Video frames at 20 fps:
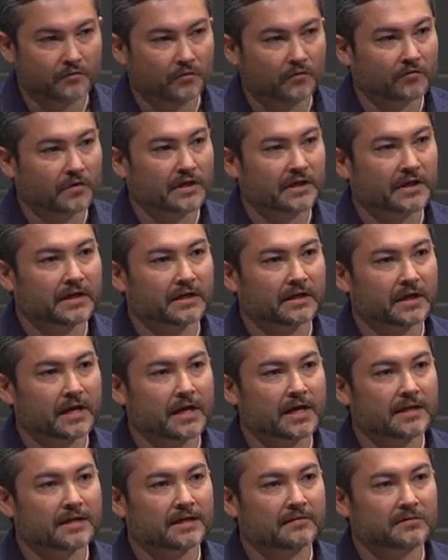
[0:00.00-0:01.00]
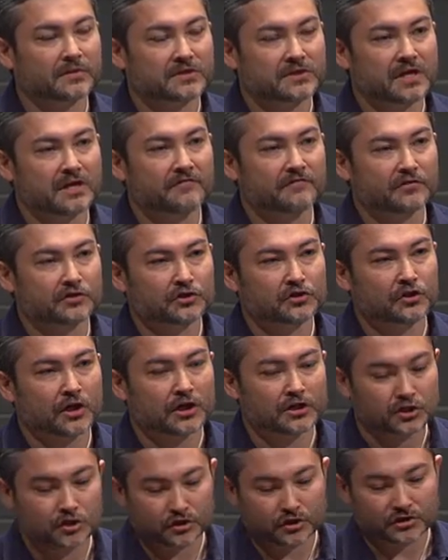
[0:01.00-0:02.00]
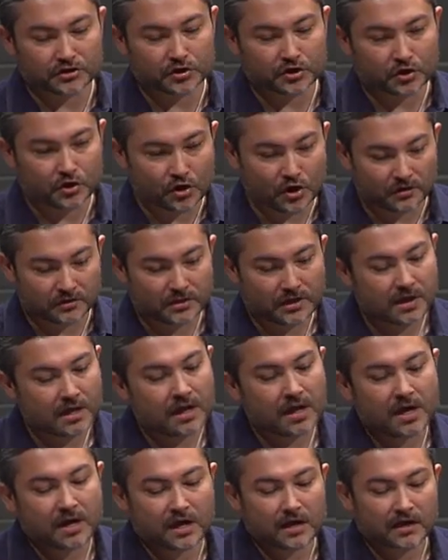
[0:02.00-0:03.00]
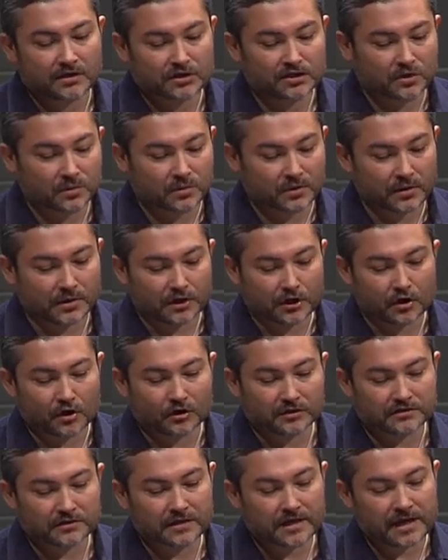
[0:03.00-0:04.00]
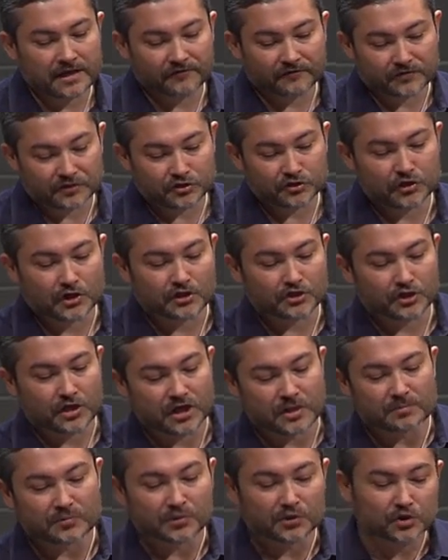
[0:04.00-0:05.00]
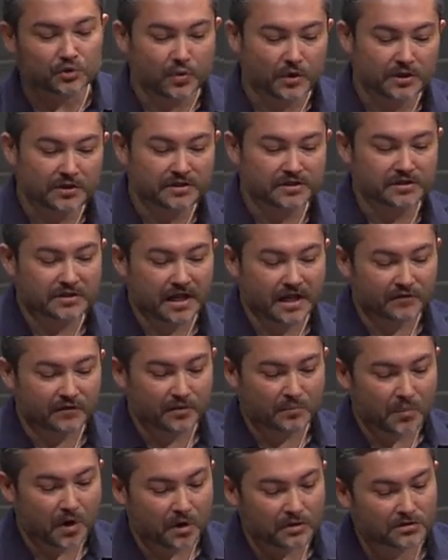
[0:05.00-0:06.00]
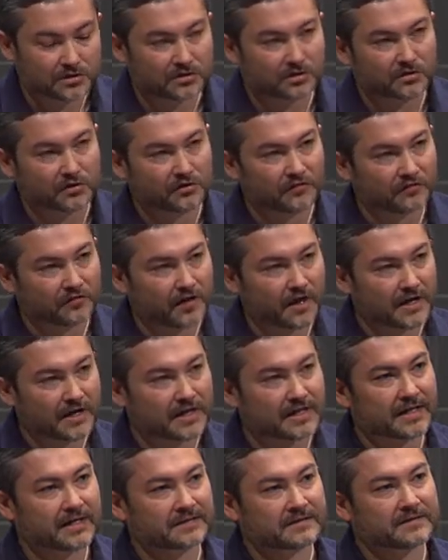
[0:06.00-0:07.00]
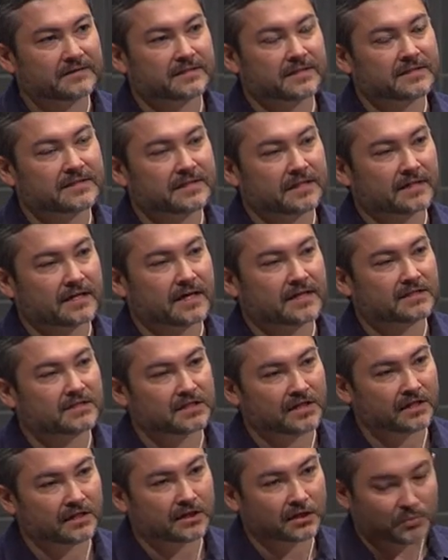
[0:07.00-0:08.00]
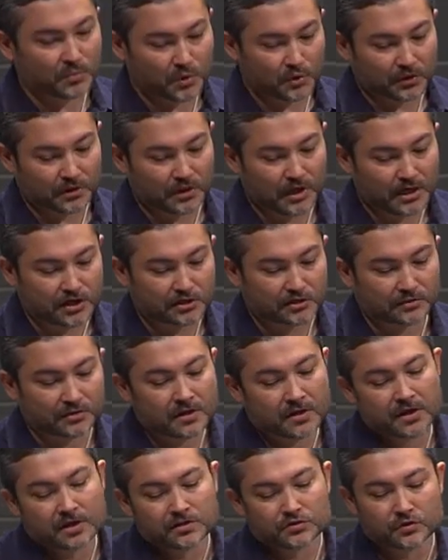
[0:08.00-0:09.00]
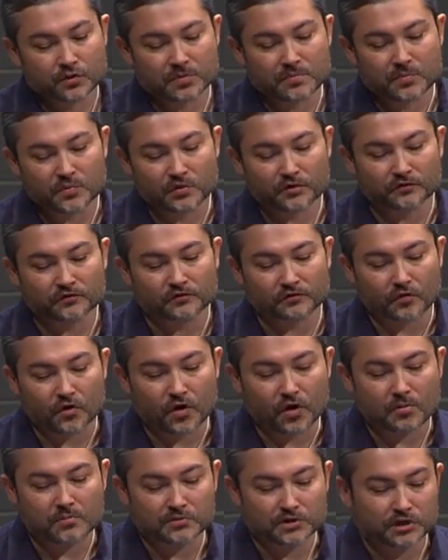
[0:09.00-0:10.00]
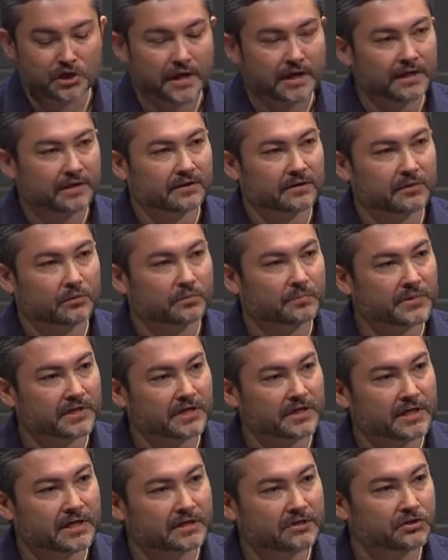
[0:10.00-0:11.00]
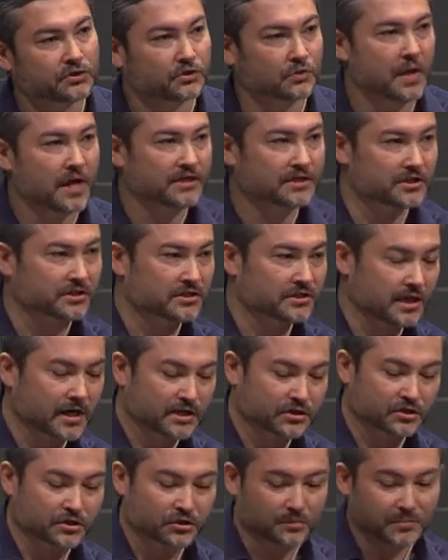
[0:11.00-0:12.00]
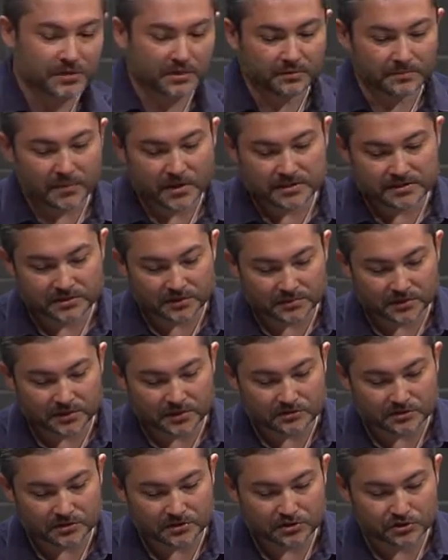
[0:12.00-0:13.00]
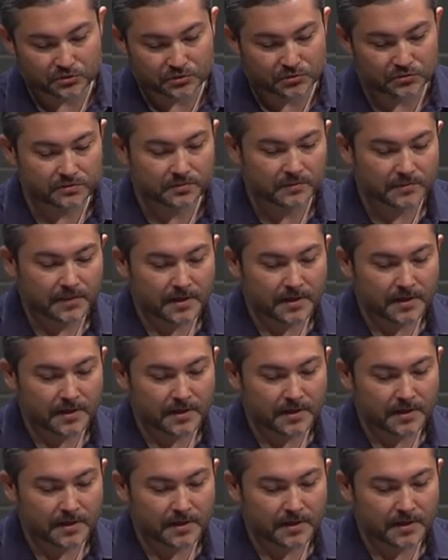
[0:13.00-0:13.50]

running an AWS infrastructure and you got infrastructure in between the slave and the master, you find that there disconnects in communication. So we moved from JNLP to SSH to minimize some of those issues.